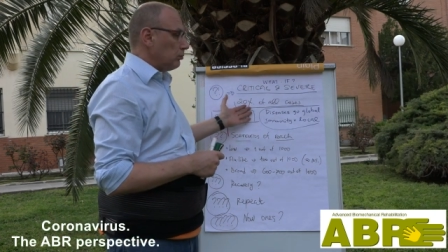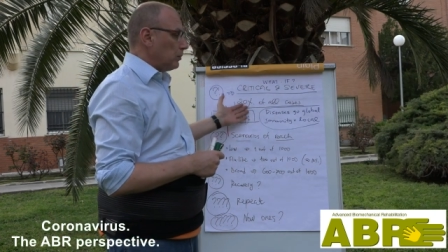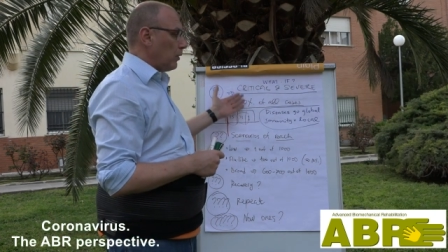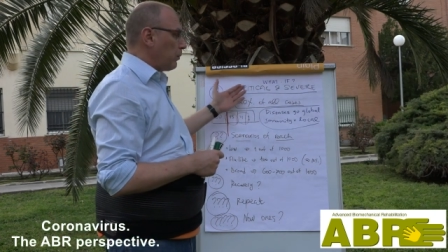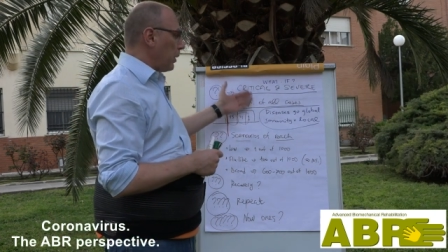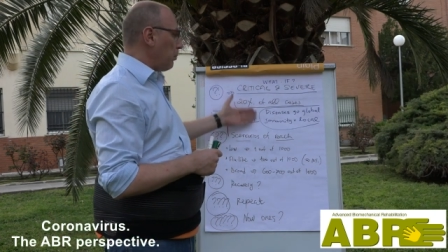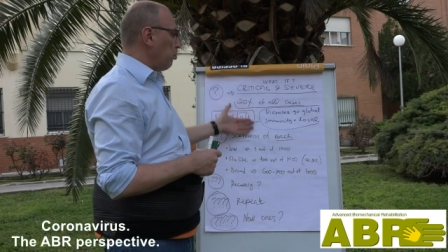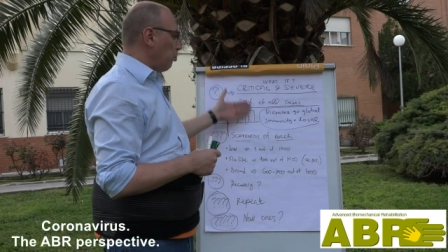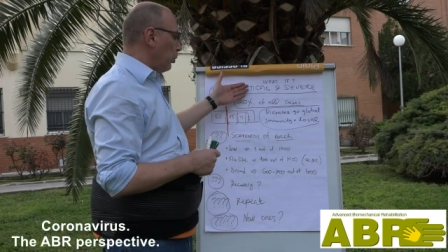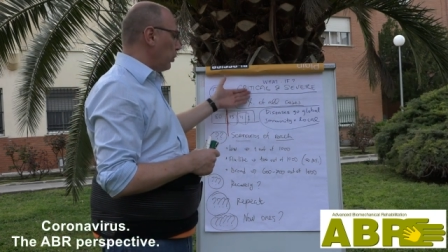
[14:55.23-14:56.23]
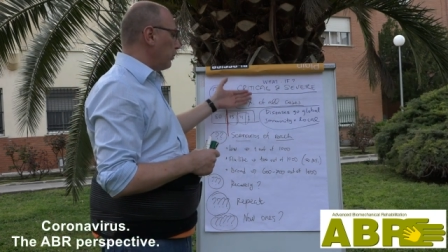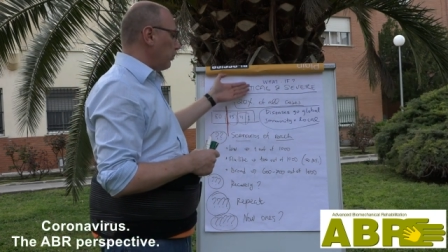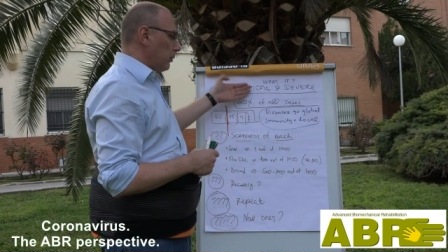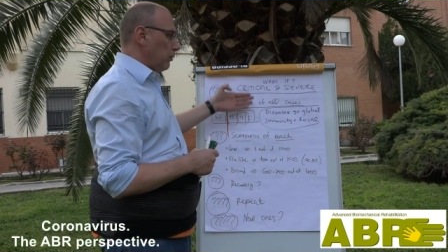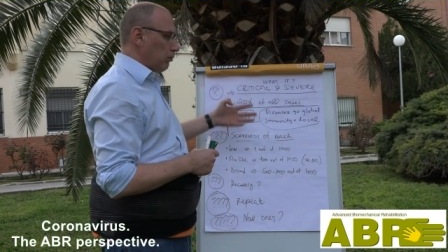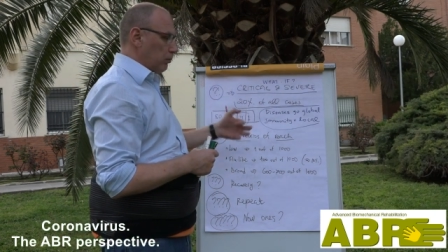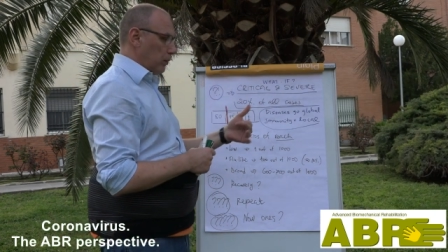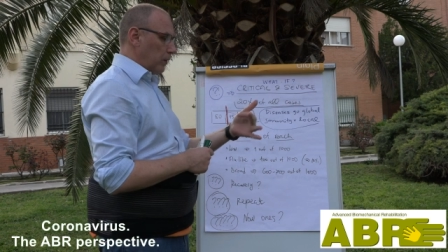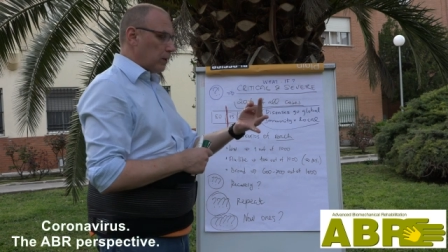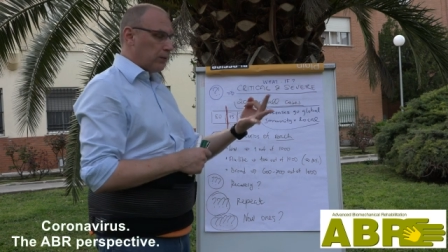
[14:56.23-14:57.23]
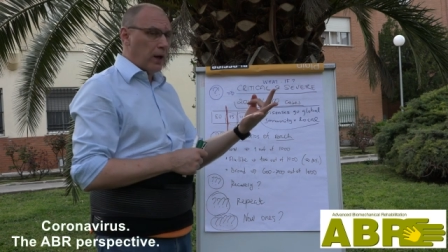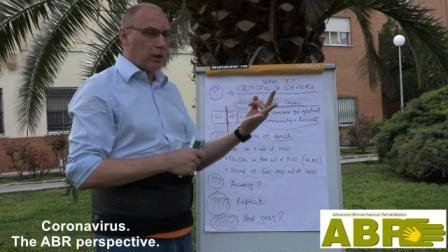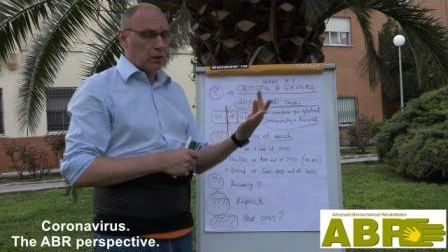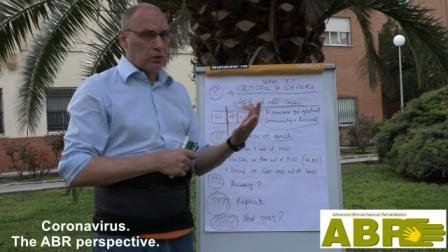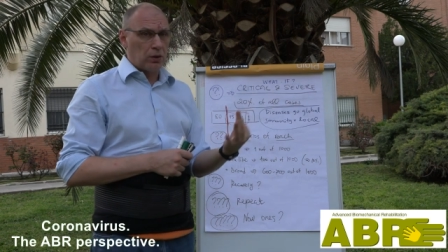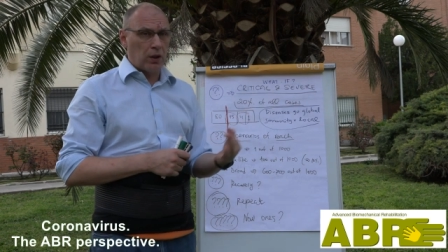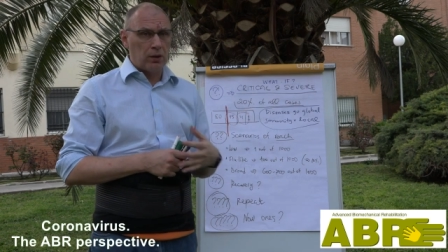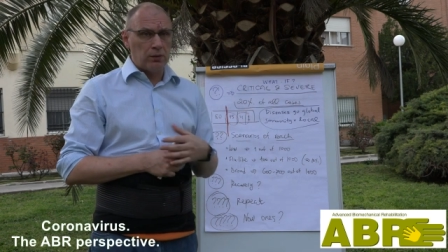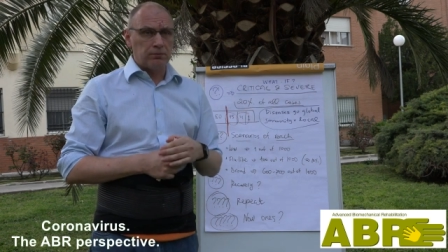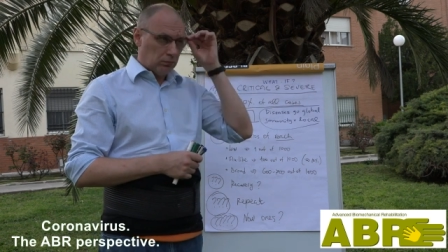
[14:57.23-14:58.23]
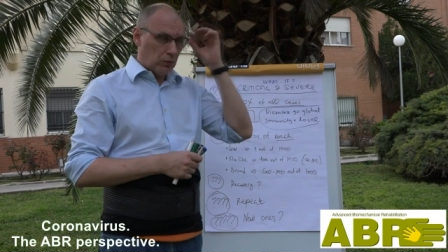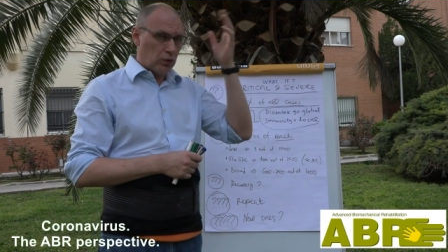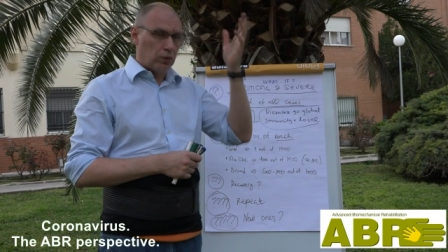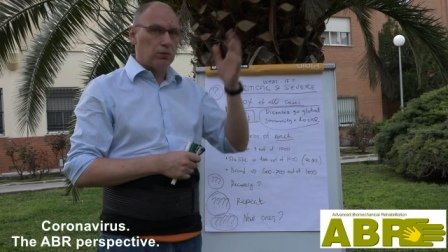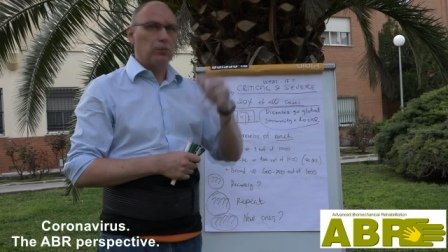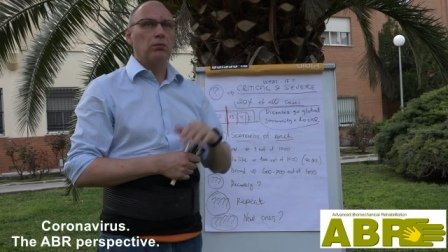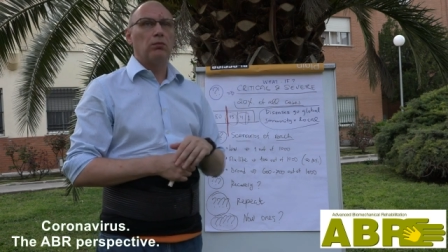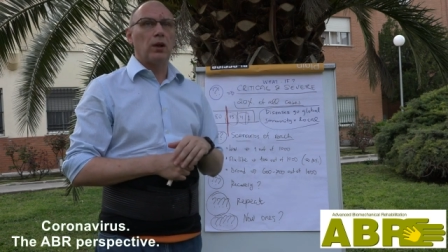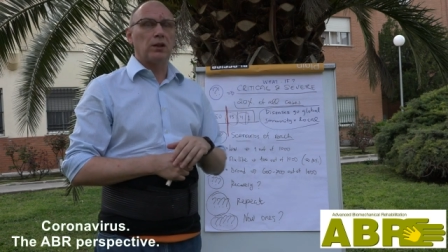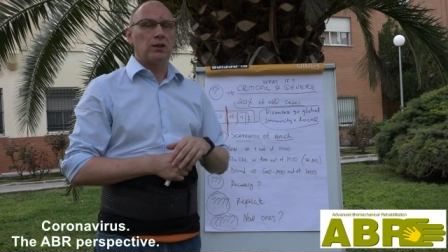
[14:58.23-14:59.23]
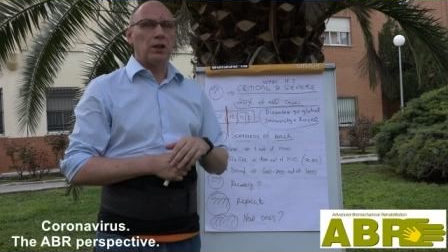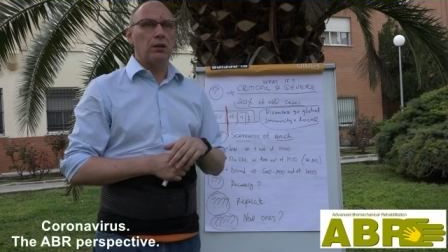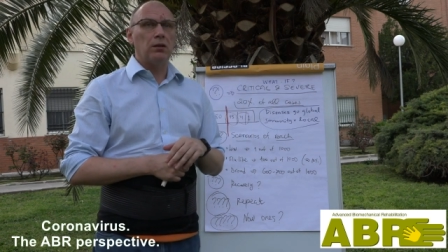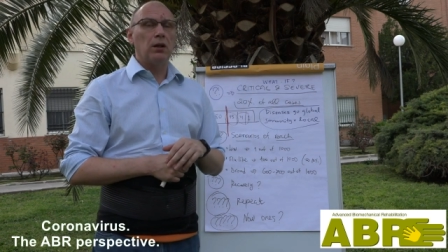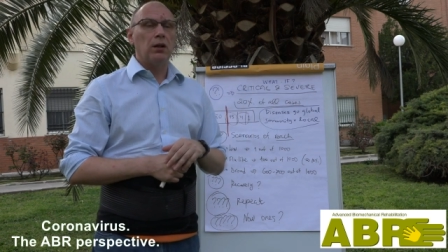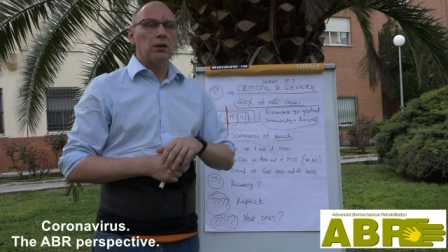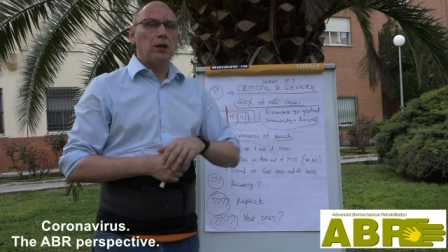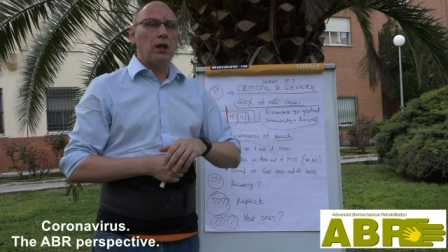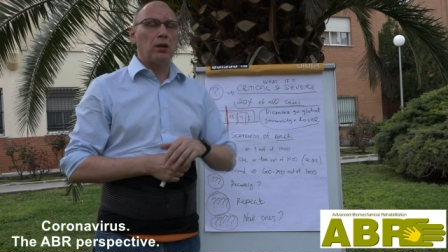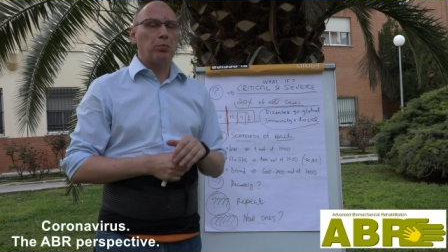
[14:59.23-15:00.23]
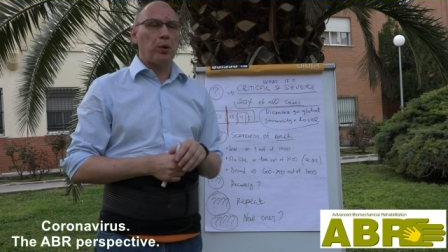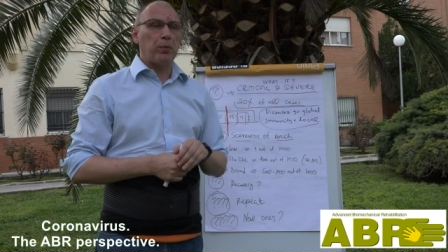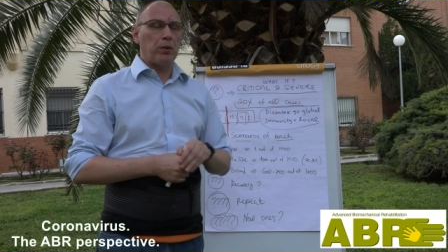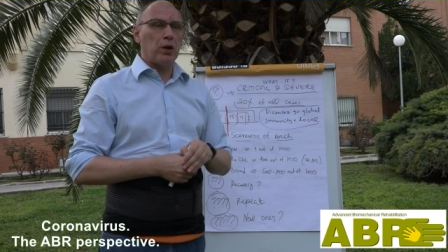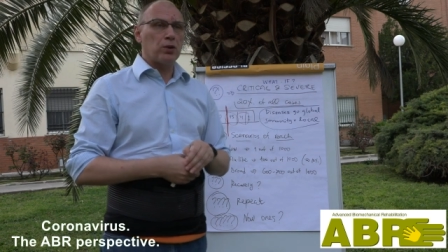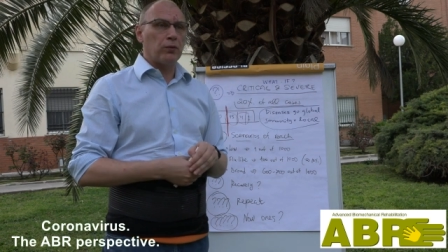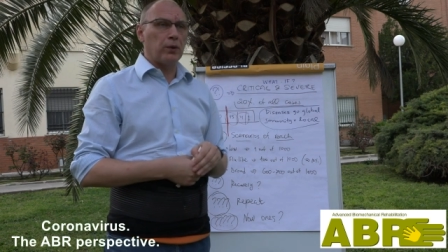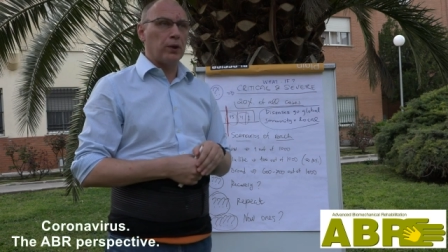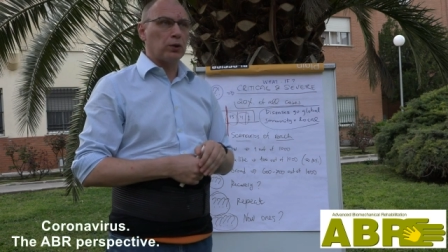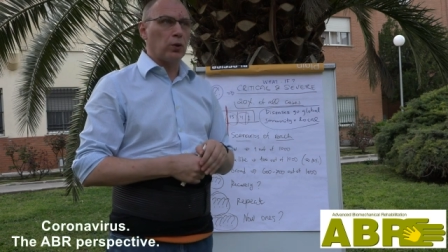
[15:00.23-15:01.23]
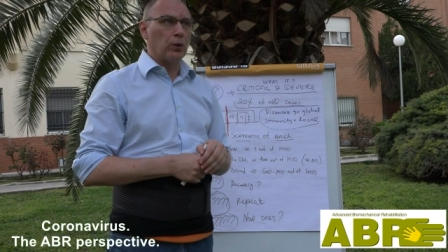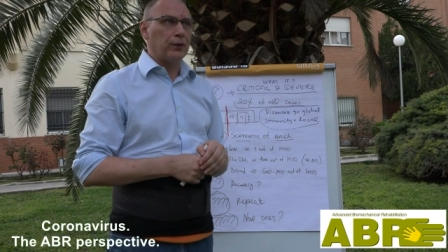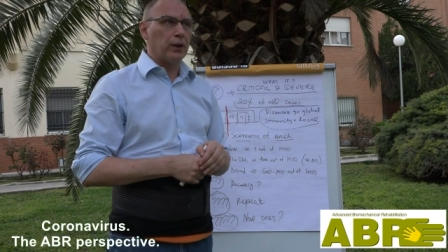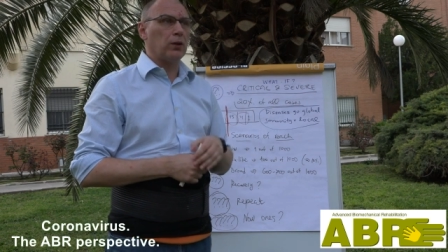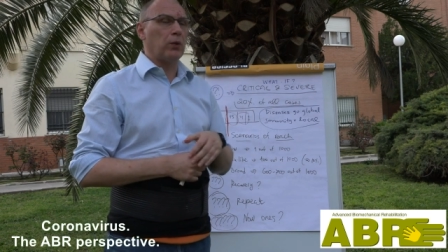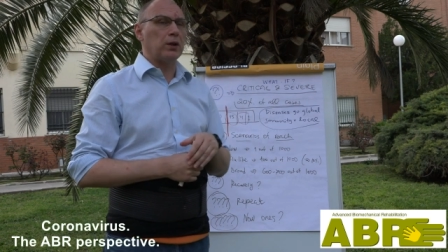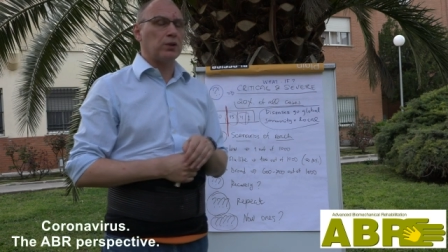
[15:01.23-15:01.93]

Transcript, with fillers: if we put these factors together, it should As I said, take the preparation for this whole thing quite